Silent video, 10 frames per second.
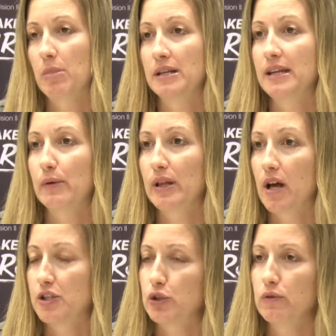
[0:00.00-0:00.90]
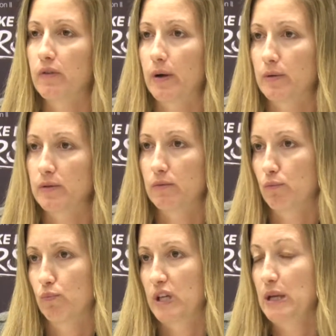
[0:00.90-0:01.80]
Monday, we lost two of our
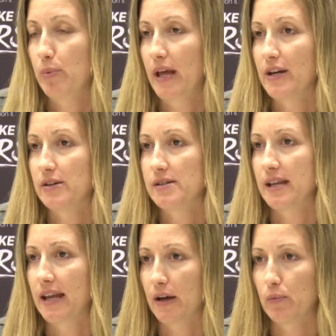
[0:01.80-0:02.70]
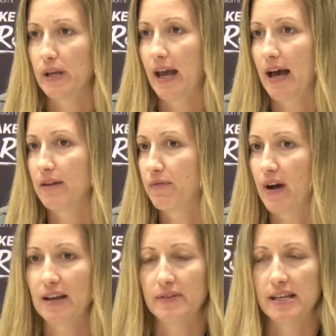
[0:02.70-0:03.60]
key players, and we had
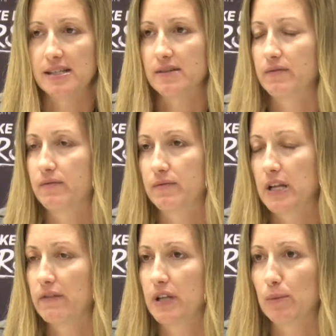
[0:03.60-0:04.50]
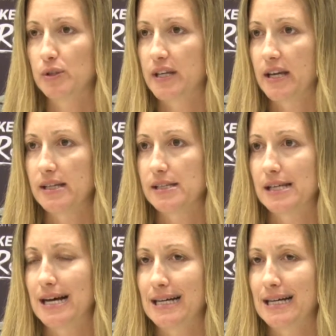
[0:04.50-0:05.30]
5 days of double days,